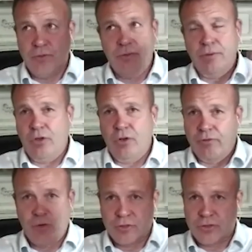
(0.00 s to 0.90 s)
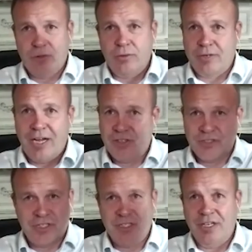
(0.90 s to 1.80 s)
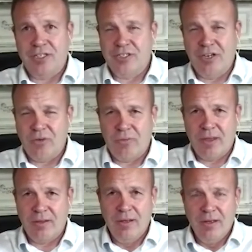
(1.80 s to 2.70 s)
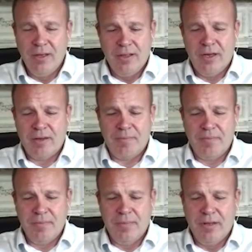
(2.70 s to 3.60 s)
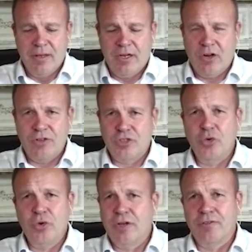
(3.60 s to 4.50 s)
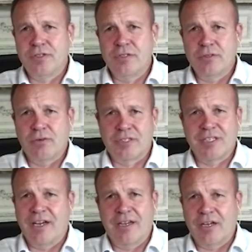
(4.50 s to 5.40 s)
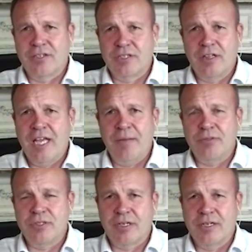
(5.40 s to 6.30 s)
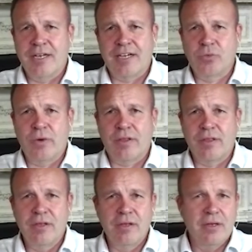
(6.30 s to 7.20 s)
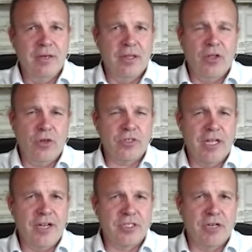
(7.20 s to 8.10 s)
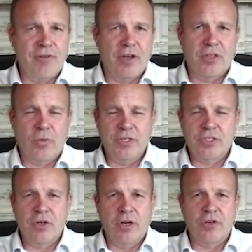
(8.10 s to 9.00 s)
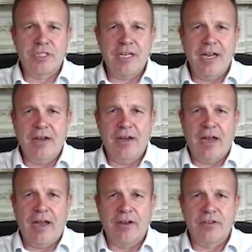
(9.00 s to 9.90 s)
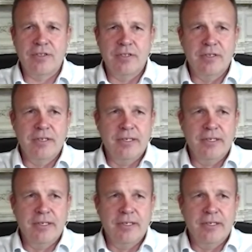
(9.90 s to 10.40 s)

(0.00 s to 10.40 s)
to the universal consciousness, you know, that, uh, you know, intuitives or psychics claim to connect with. There's a lot of stuff out there we just don't understand. And,